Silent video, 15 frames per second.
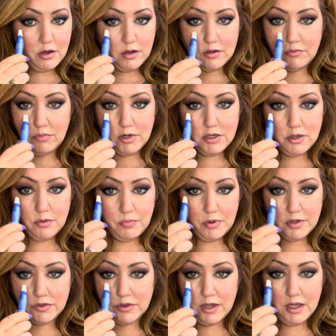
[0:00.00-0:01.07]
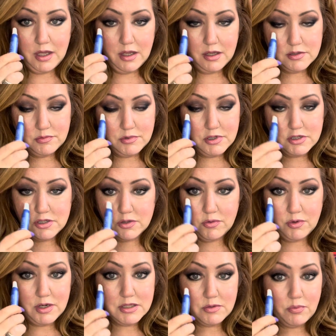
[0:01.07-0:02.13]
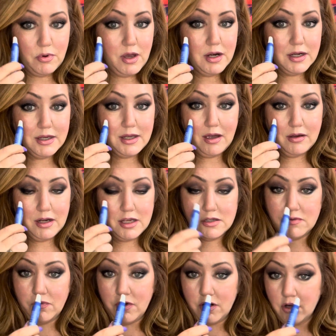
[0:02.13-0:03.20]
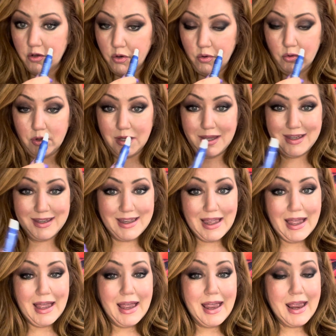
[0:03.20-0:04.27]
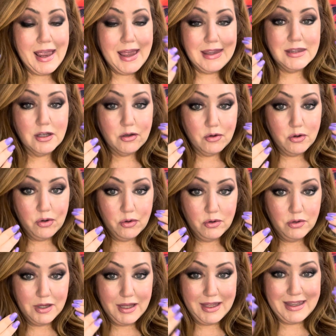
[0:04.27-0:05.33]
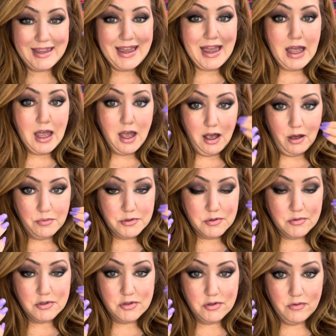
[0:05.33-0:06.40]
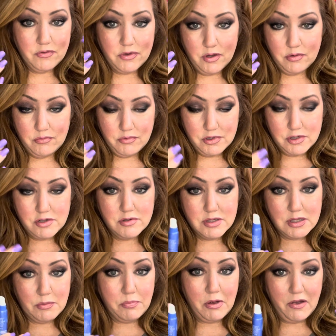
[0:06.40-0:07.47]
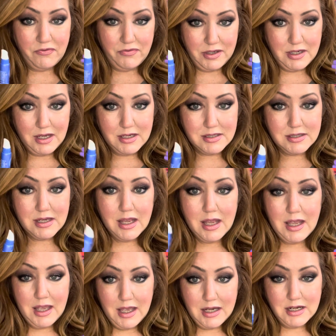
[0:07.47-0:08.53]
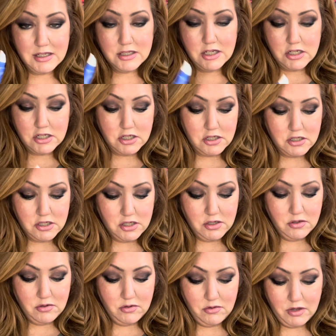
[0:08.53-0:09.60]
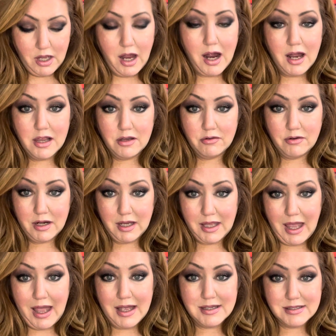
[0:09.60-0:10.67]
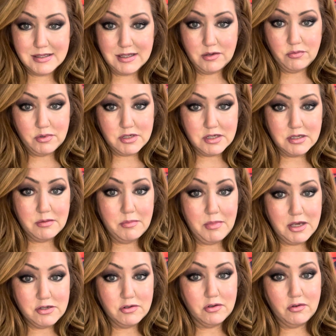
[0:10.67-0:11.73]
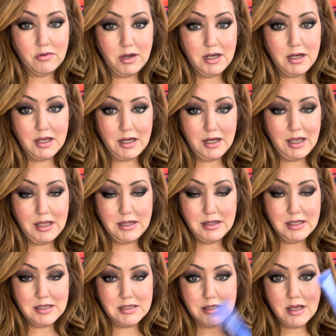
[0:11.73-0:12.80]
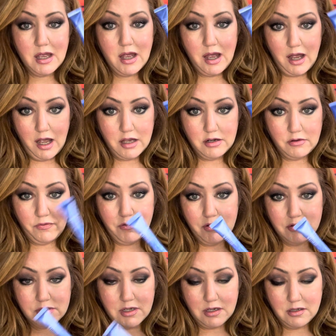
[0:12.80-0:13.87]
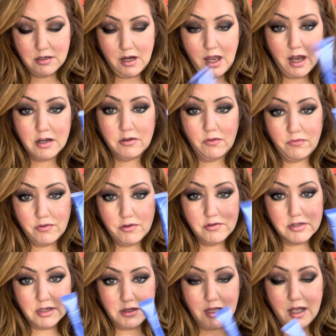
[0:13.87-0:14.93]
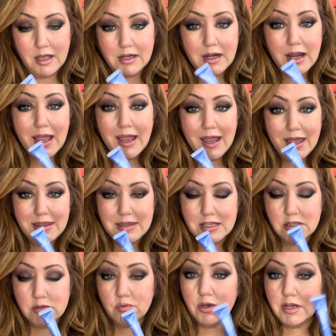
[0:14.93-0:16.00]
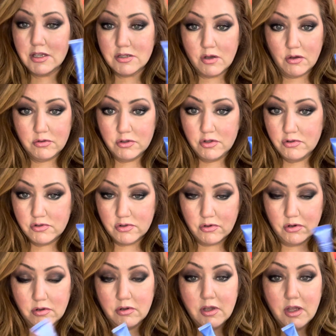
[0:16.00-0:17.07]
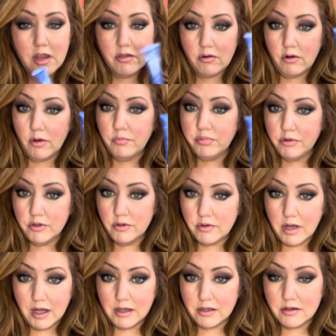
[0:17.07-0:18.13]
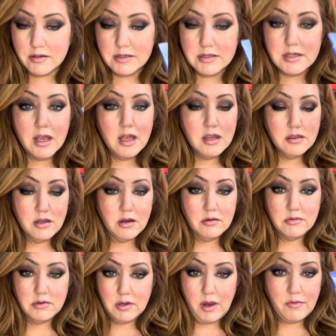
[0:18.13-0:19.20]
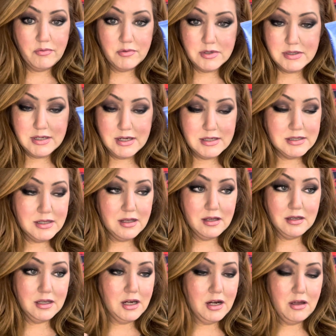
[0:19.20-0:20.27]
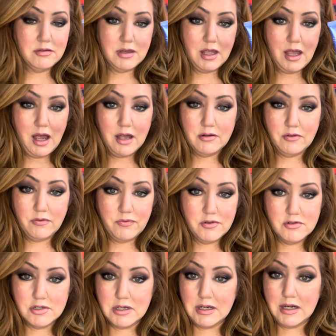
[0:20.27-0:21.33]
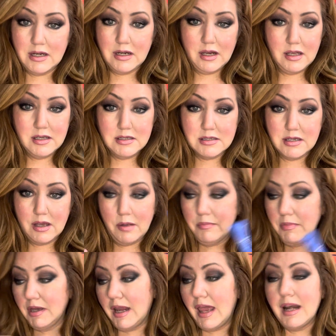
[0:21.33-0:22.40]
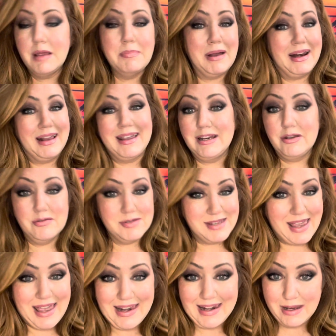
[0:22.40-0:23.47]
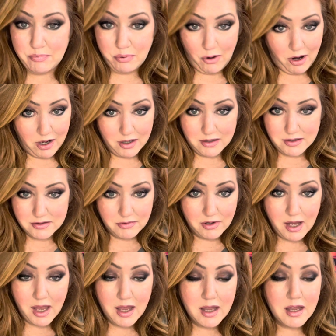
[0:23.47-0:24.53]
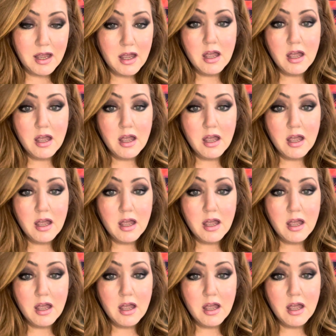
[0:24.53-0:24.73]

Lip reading: when you squeeze the product out, it's very cooling, and the cooling helps reduce the puffiness, in addition to the hyaluronic acid, which is a major ingredient in this hydrofusion line. And this one is all neutral. They're all blue colors. Everyone says that, the hydrofusion is, I mean, anybody can use any products, okay?